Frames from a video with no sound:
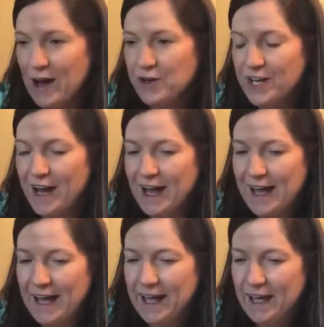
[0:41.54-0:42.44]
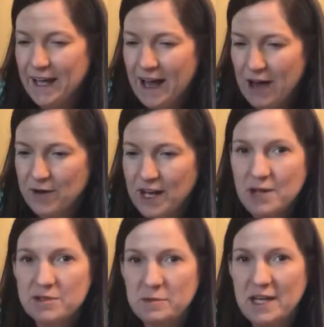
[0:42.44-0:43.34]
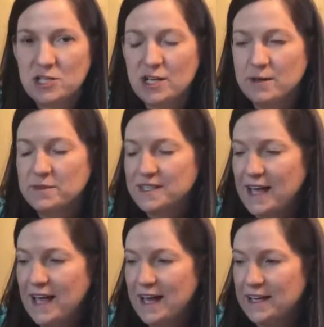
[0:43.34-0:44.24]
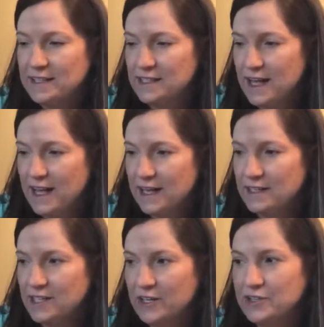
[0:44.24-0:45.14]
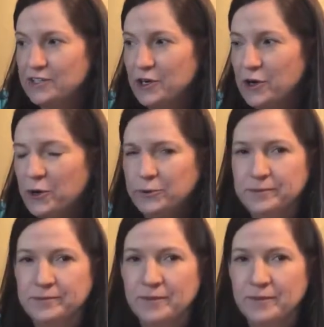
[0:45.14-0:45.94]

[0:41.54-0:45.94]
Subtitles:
could I use pendulums and also